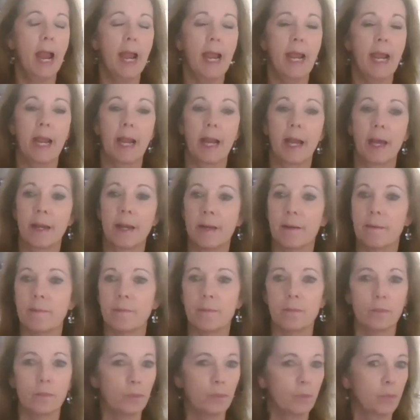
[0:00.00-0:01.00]
and
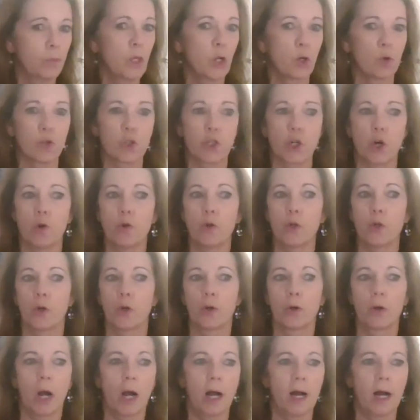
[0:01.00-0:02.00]
you know show
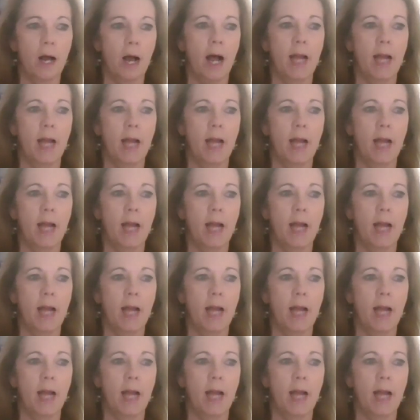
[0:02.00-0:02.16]
your uh,